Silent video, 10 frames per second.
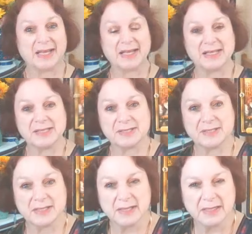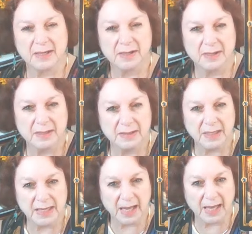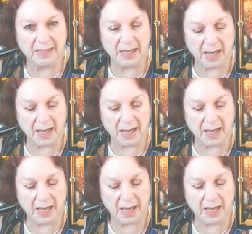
is the Nine